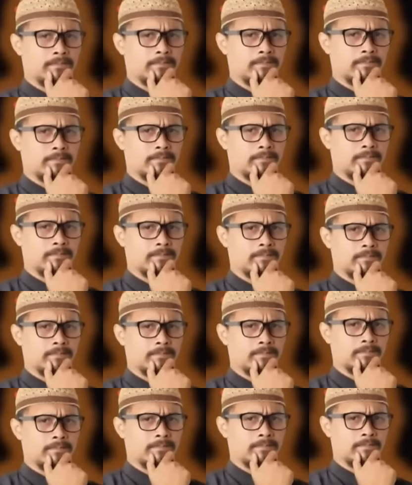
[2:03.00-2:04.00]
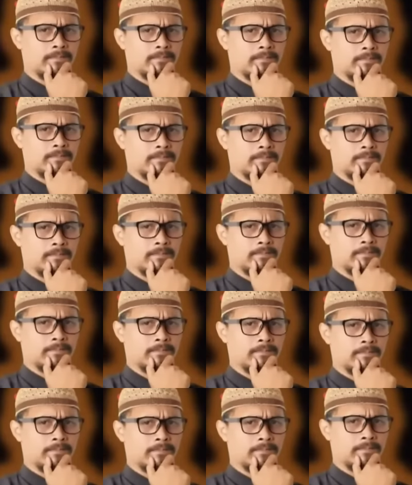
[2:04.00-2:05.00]

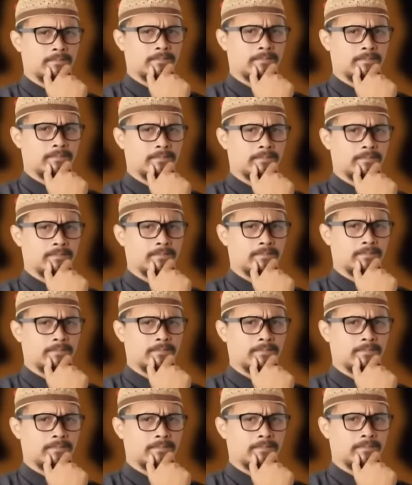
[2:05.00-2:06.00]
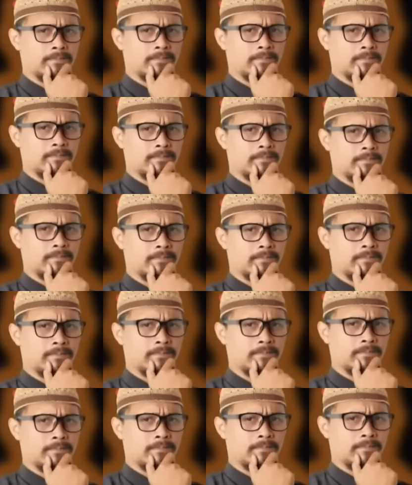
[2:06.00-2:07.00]

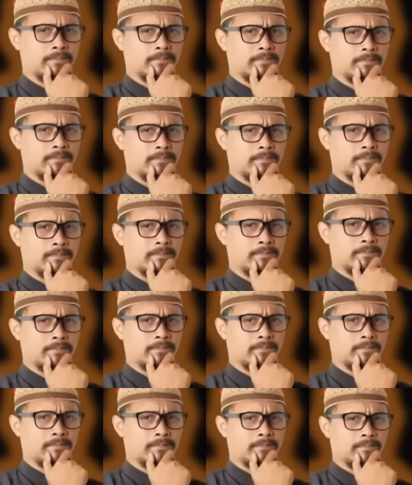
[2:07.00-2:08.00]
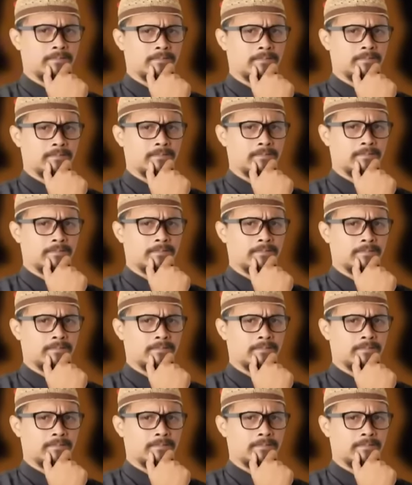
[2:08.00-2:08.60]
(silent)